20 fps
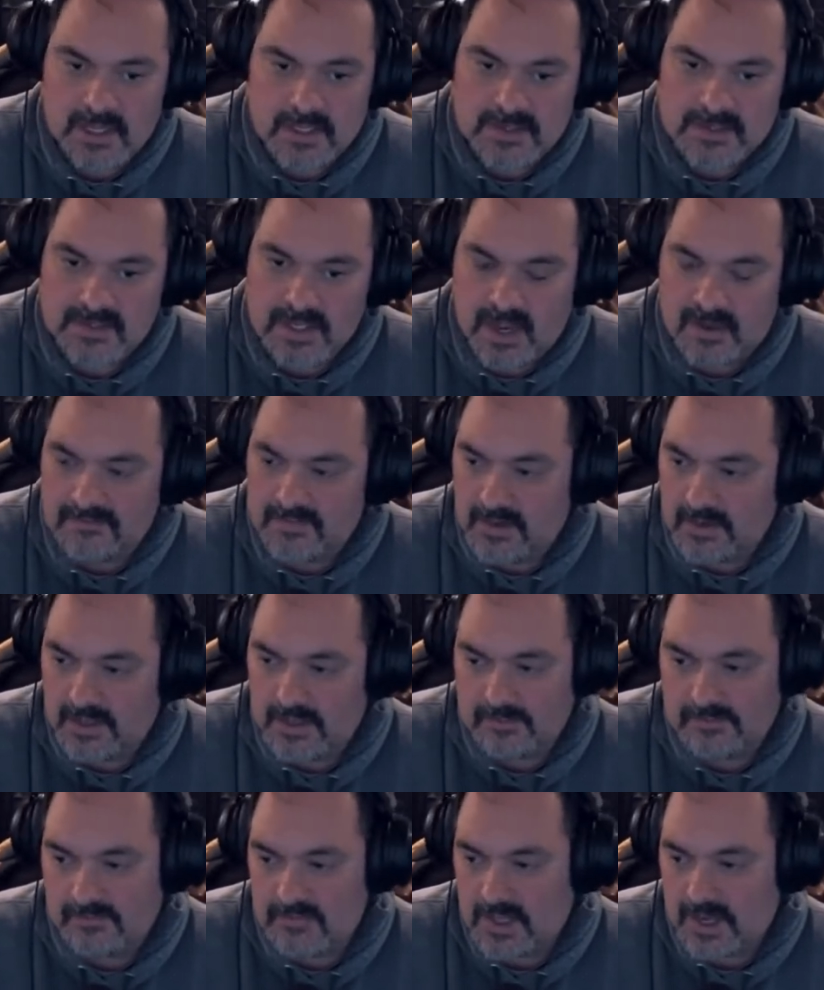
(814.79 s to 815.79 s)
It's not
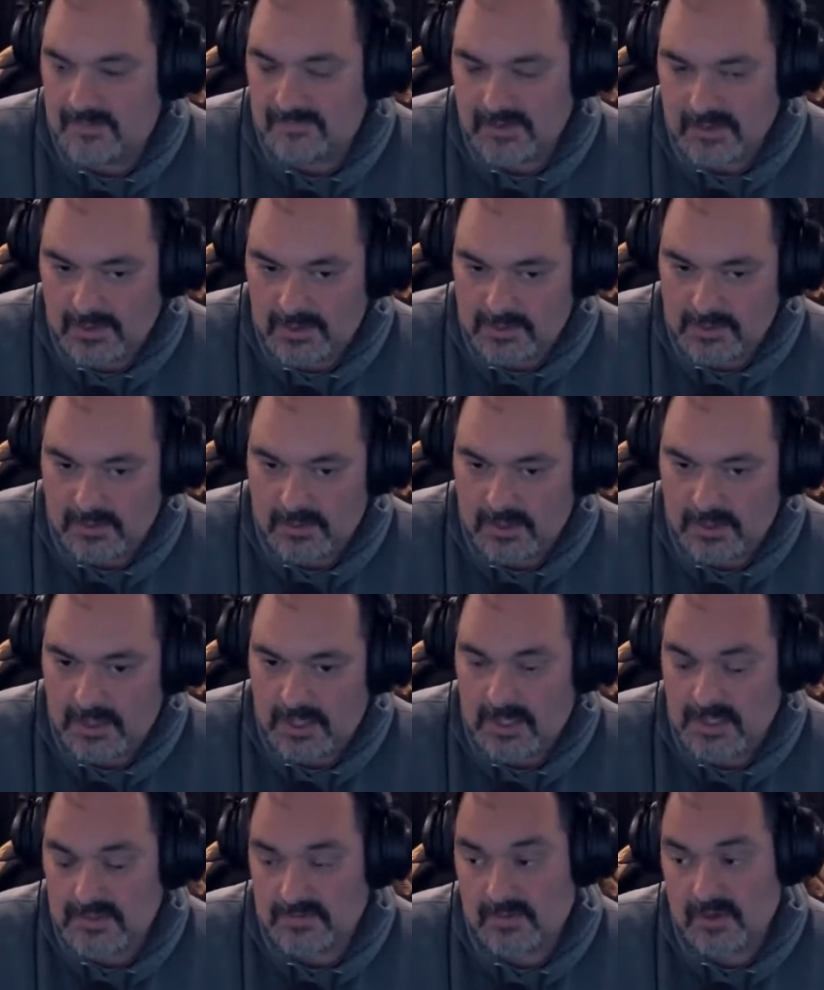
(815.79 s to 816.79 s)
very not very good,
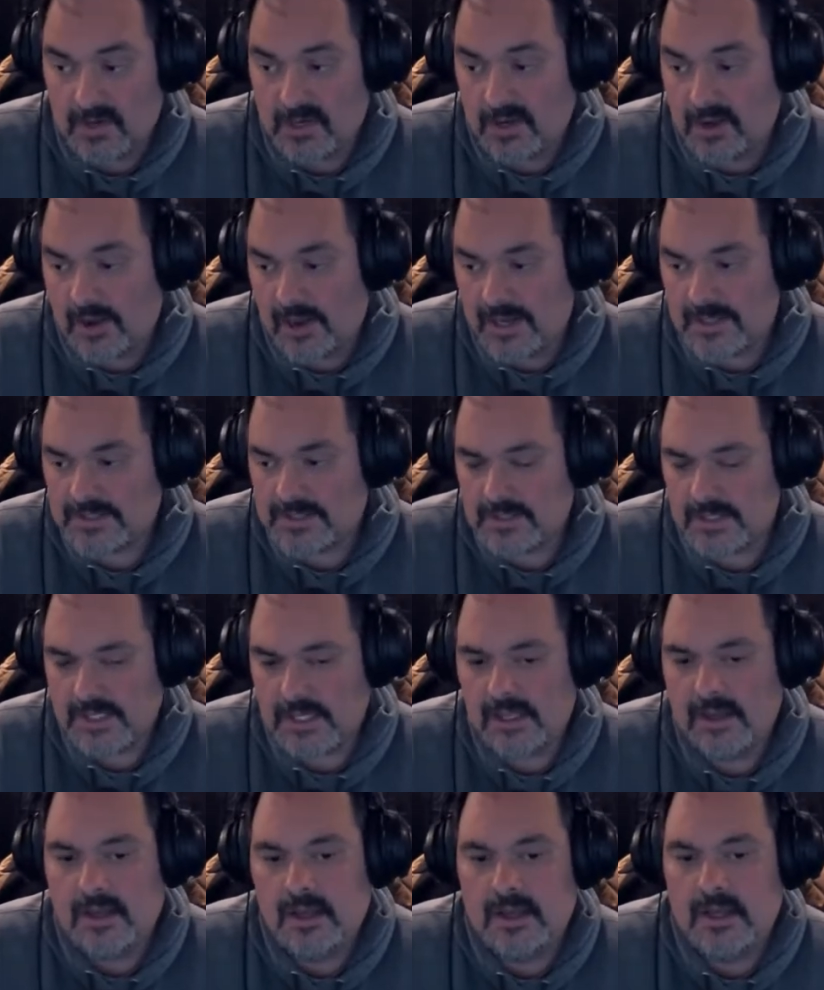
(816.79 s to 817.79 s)
and it's very
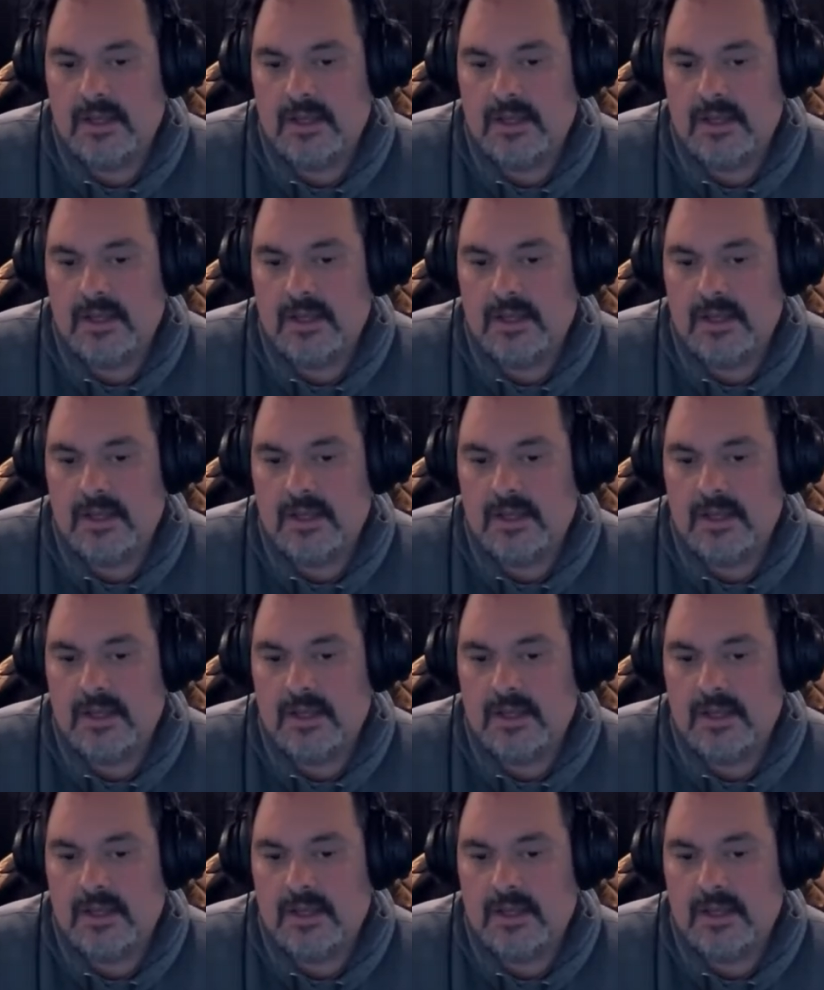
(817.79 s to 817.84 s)
costly.